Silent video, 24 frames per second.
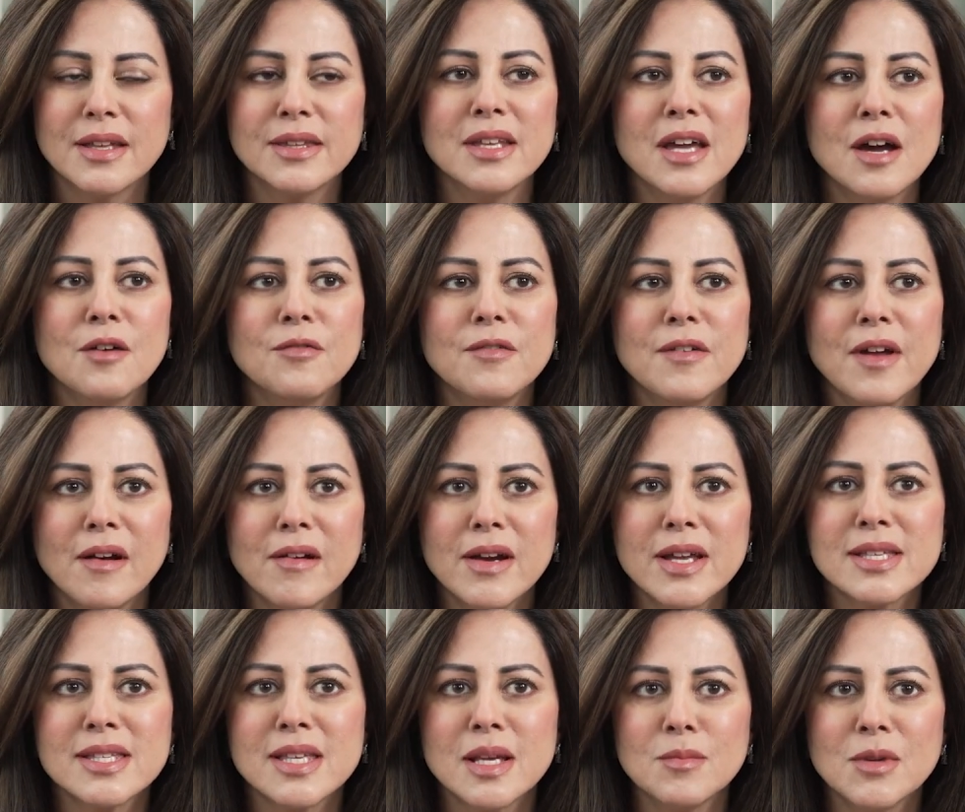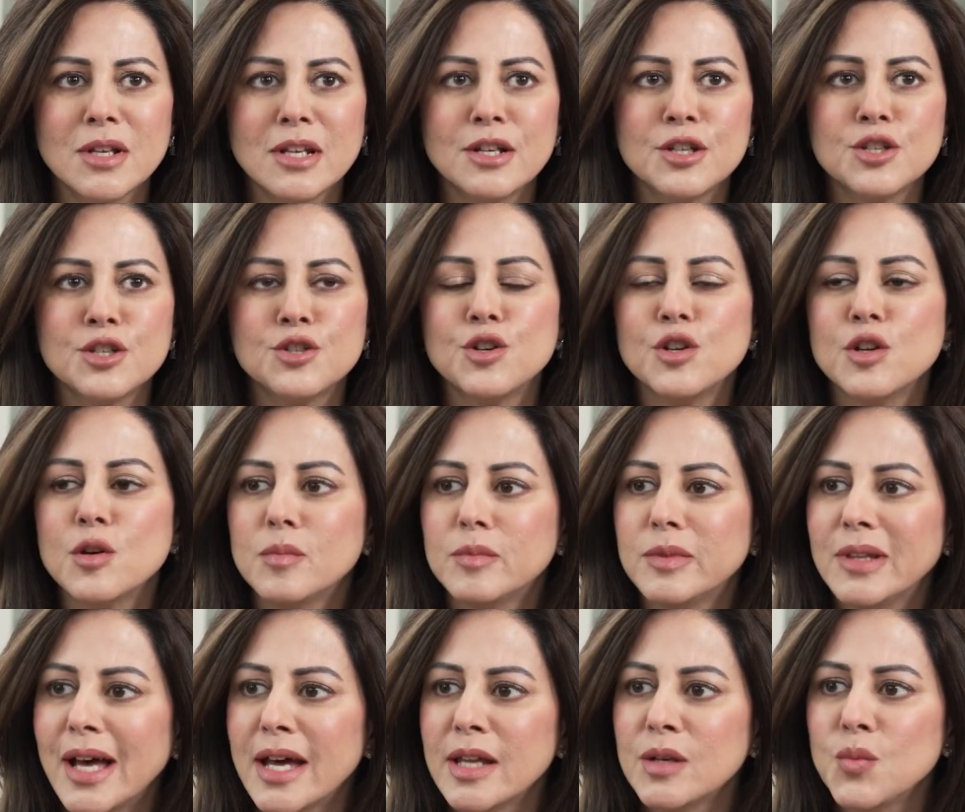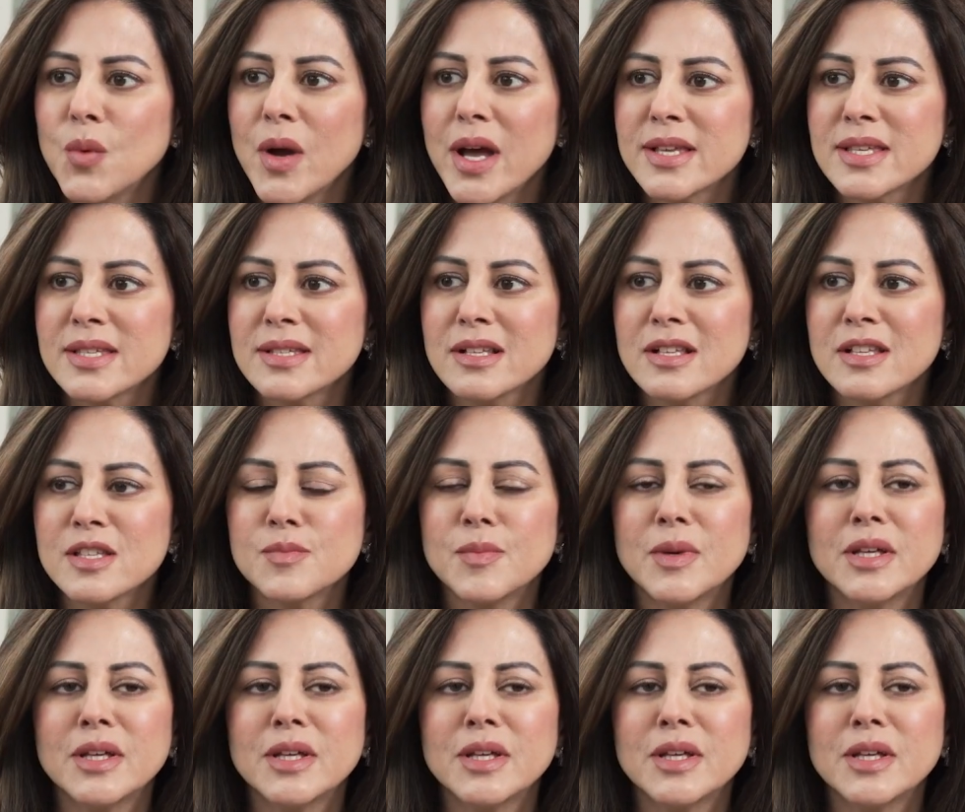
They're very similar to your blood vessels,